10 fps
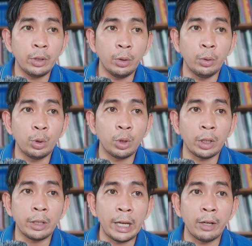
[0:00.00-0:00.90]
to
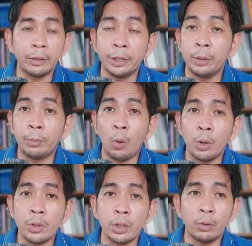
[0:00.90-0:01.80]
shut down
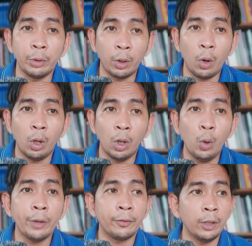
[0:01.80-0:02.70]
airports and recall
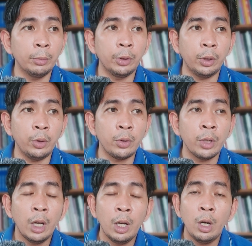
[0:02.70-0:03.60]
OFWs,